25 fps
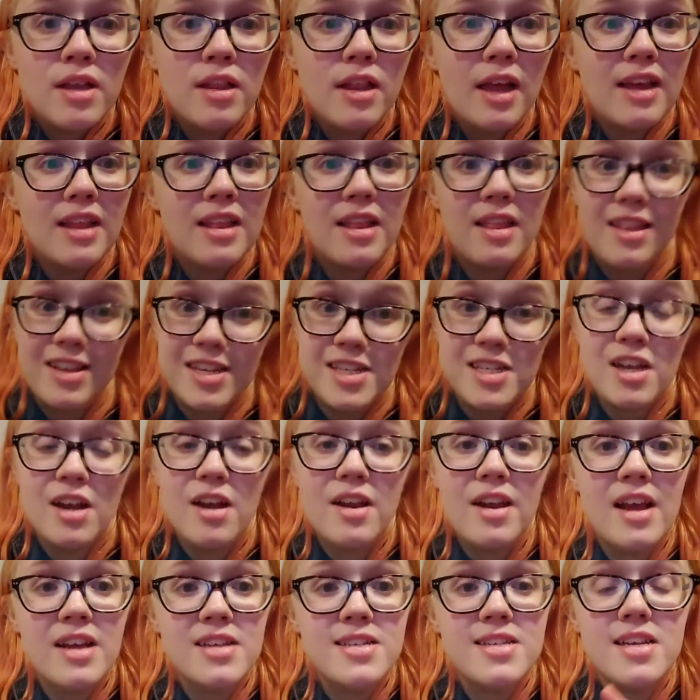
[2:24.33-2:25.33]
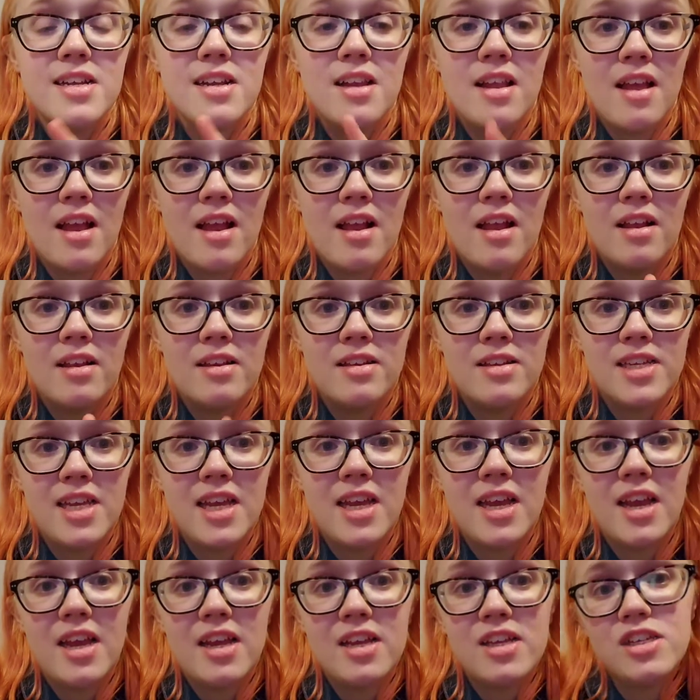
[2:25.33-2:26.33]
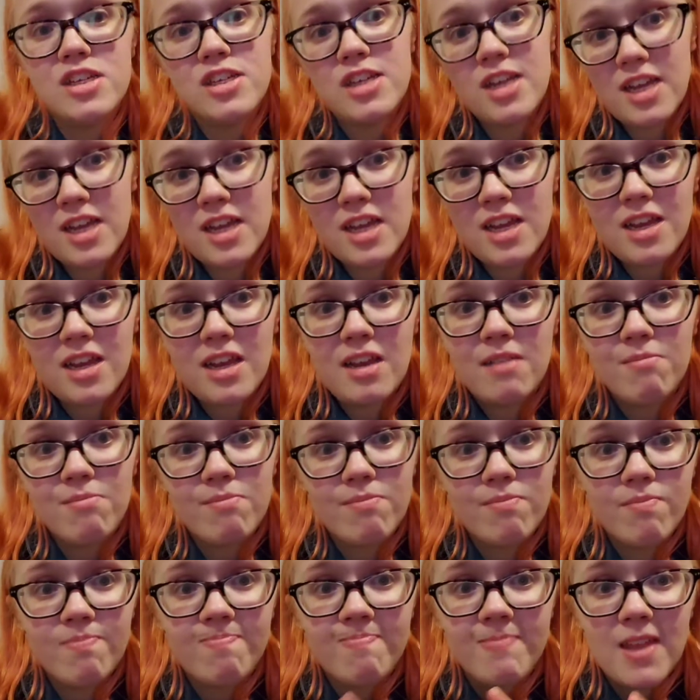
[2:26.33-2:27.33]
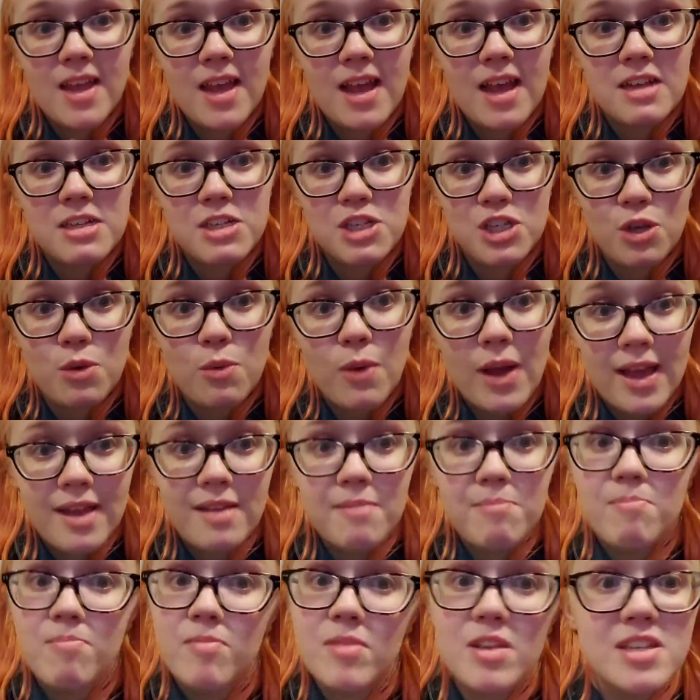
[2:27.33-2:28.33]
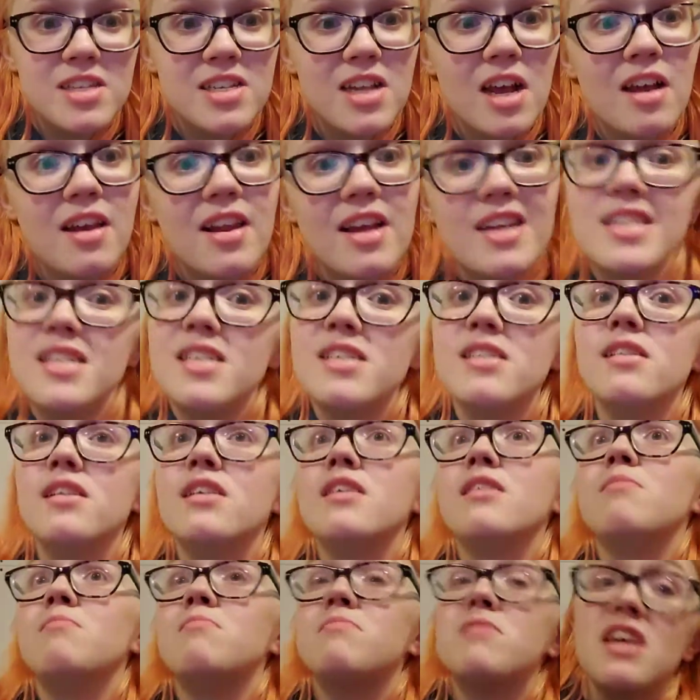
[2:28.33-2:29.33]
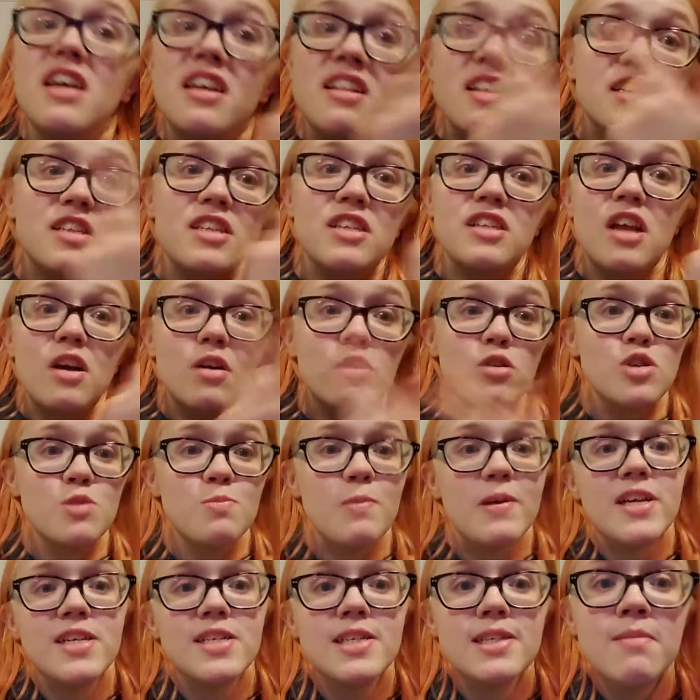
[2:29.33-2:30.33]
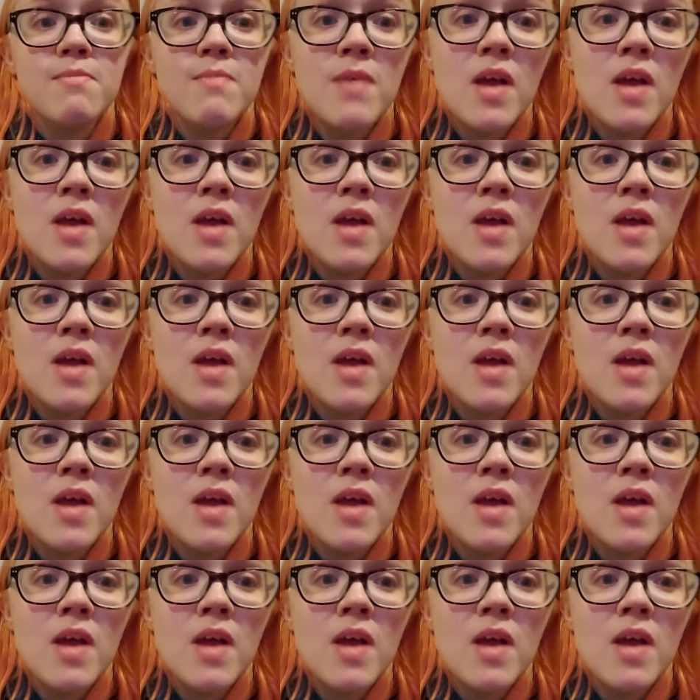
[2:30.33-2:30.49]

like The Sun as in THE. S-U-N, The Sun, as in the thing that's in outer space.